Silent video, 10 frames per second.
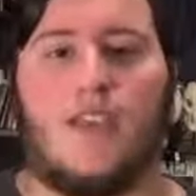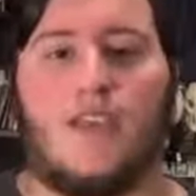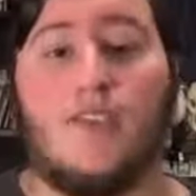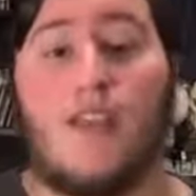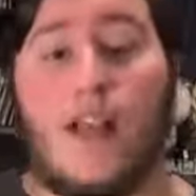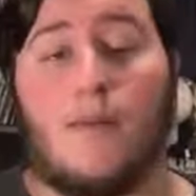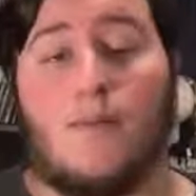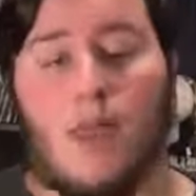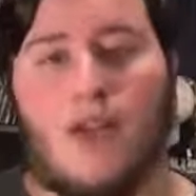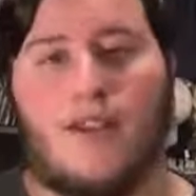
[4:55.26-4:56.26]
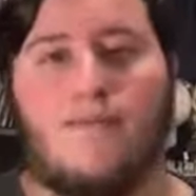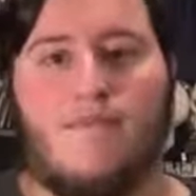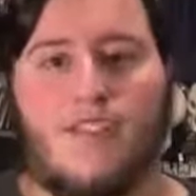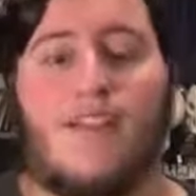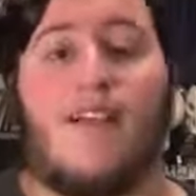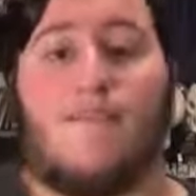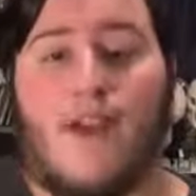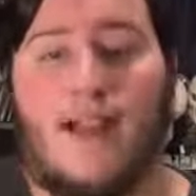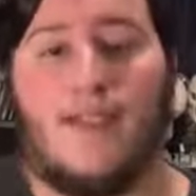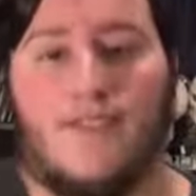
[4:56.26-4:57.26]
There's a lot of blood, there's a lot of
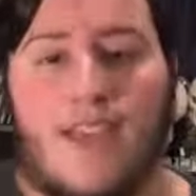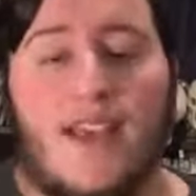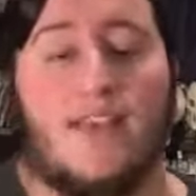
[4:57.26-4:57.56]
violence,